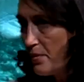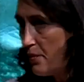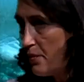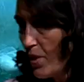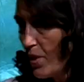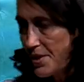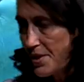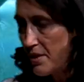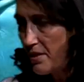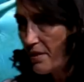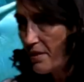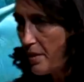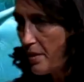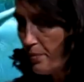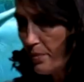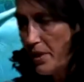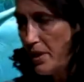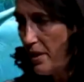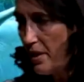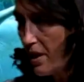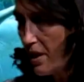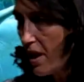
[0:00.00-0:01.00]
wasn't
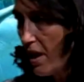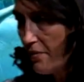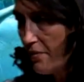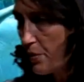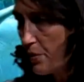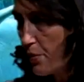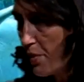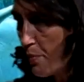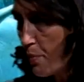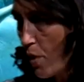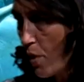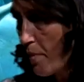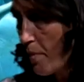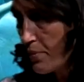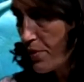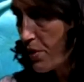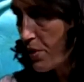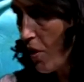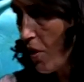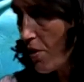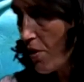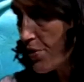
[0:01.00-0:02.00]
completely covered with prop
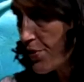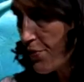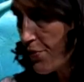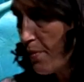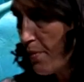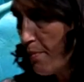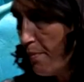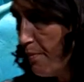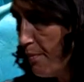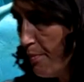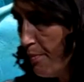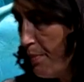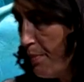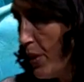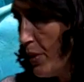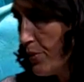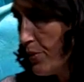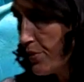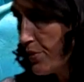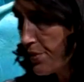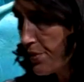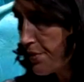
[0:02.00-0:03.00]
scars from
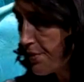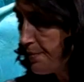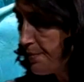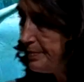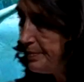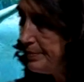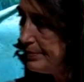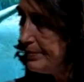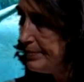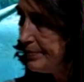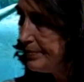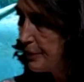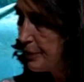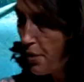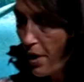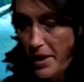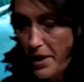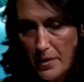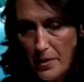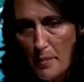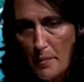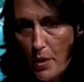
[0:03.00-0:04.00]
boats
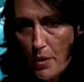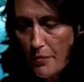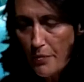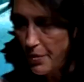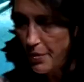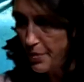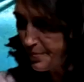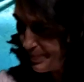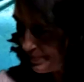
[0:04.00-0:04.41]
running them over.